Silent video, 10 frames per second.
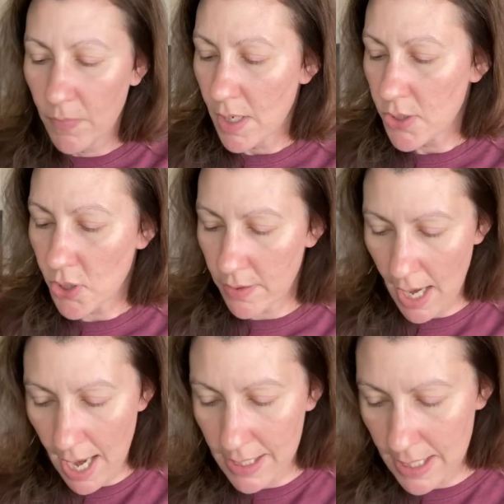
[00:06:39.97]
So
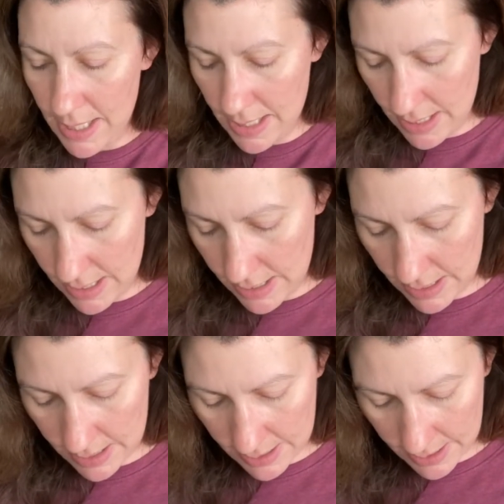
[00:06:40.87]
that
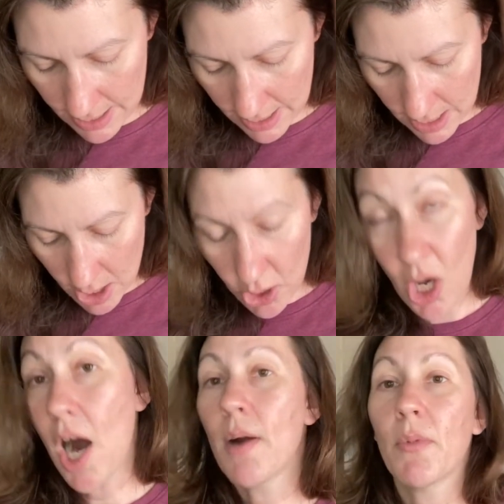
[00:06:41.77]
is
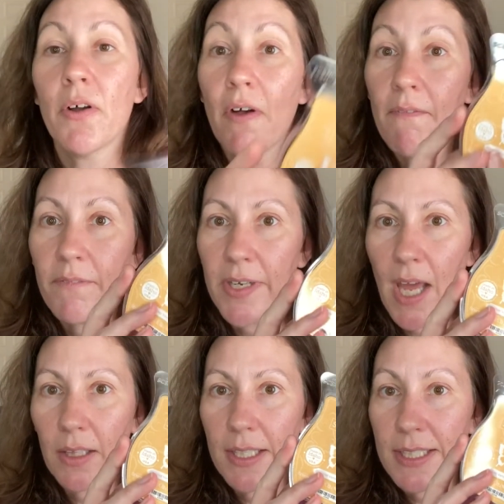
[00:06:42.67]
Caramel
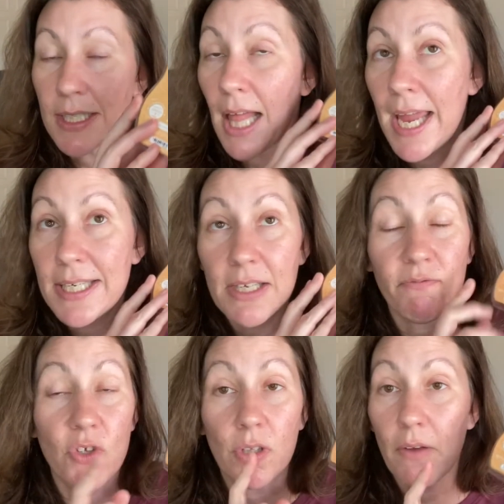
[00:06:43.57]
Vanilla Delight.
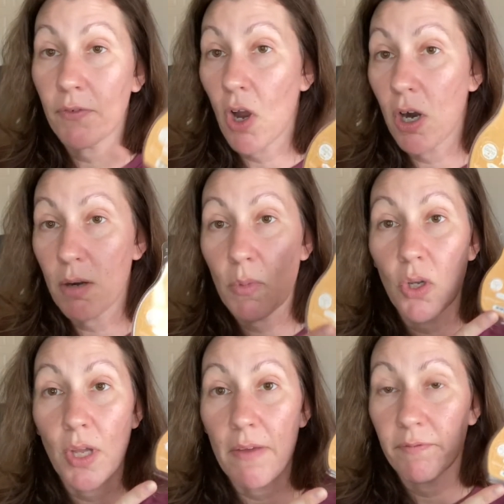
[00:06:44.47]
If you love
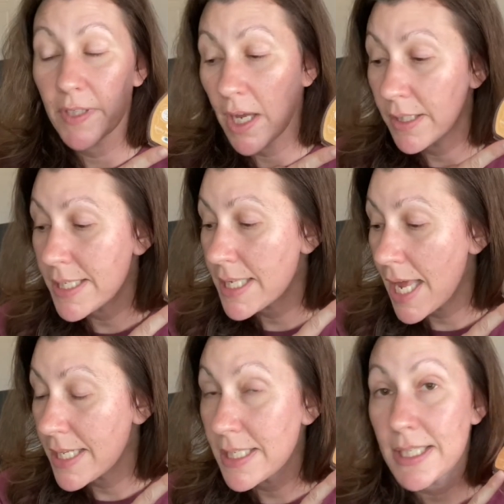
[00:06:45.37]
caramel and vanilla
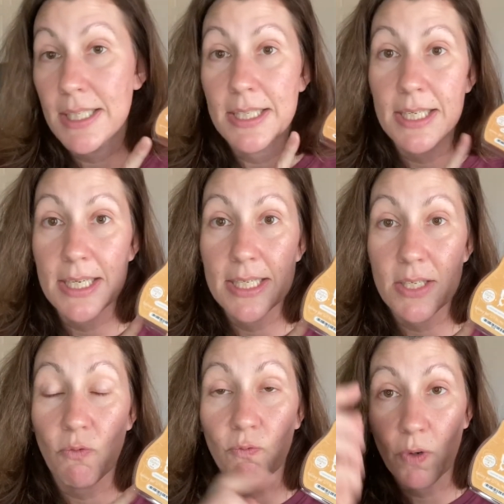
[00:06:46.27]
scents, this
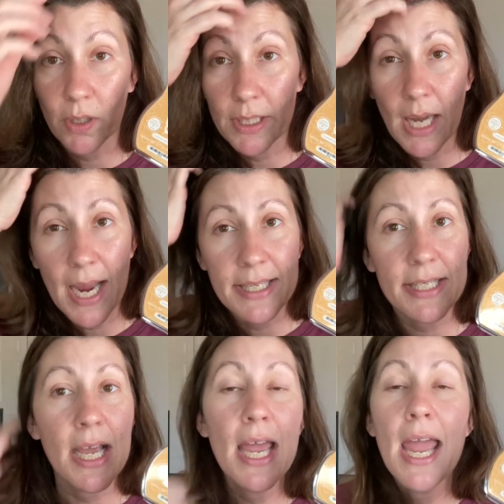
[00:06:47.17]
is really
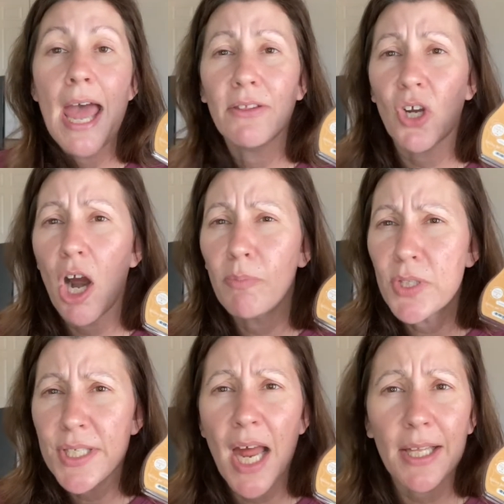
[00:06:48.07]
nice. And the caramel
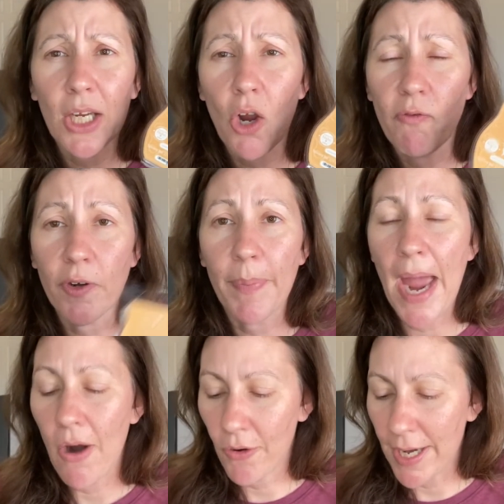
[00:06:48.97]
is not like
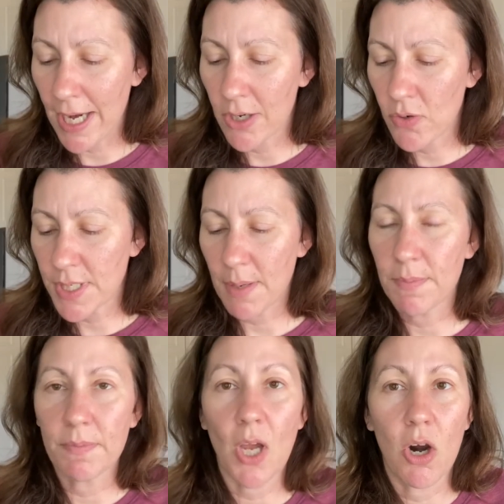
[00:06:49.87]
overpowering. I know
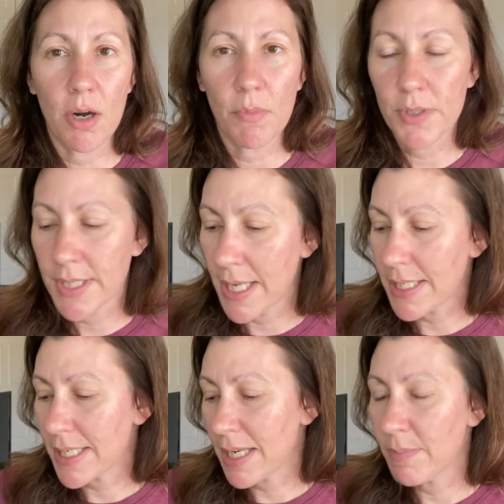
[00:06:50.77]
some caramel
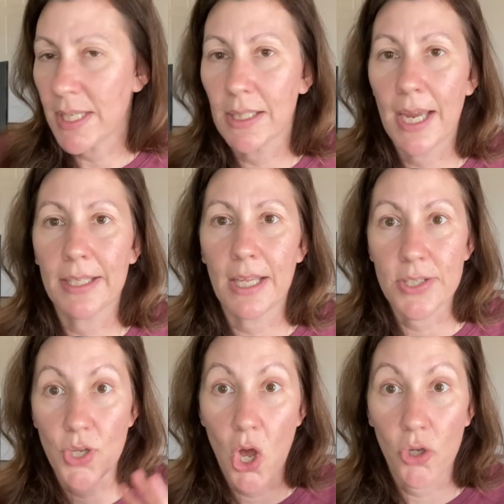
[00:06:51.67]
scents can be like,
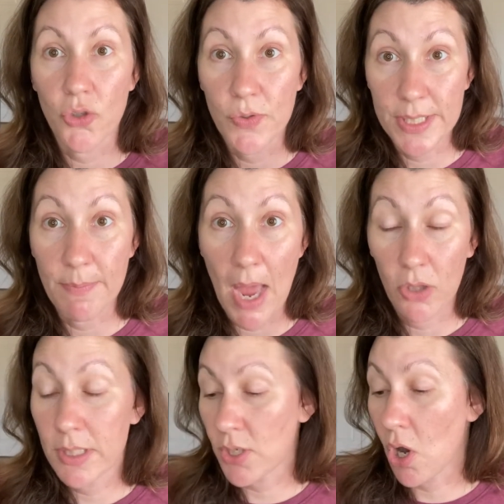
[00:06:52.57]
that's all you
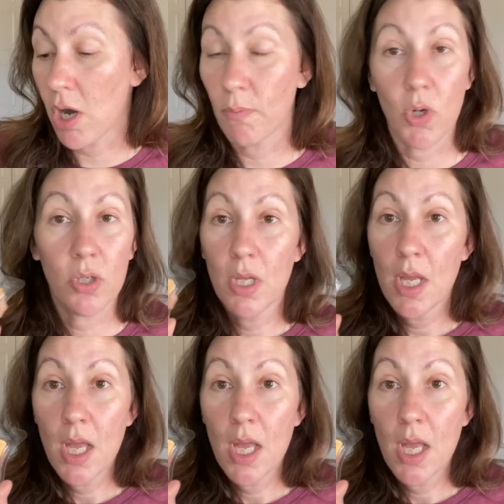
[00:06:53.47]
smell is caramel.